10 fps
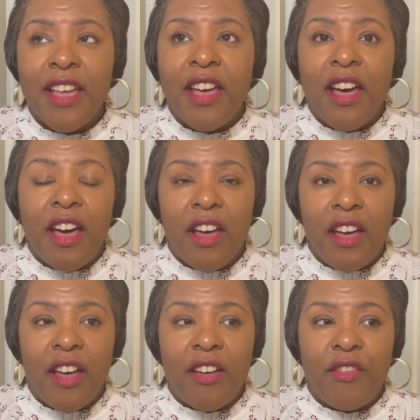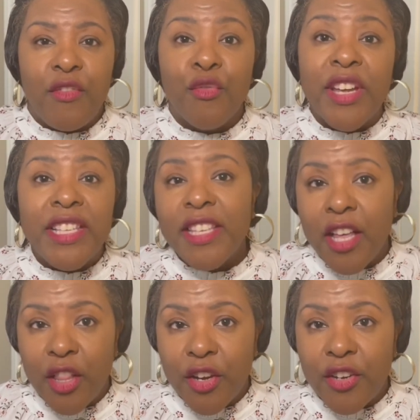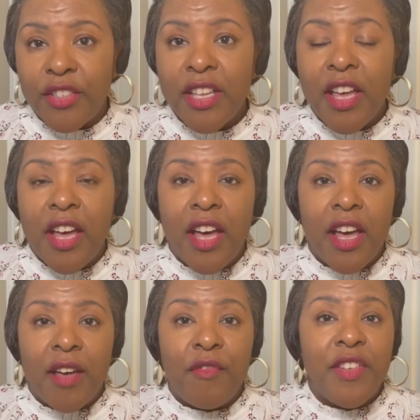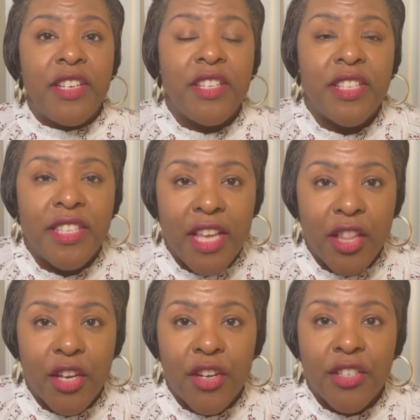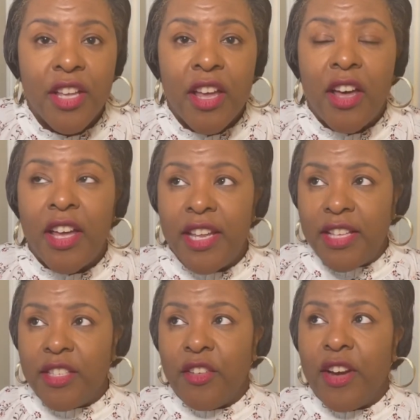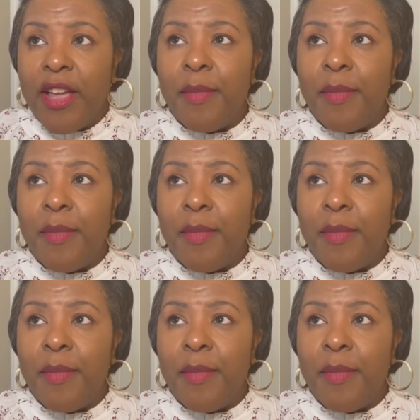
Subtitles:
of resellers, vintage sellers on Instagram.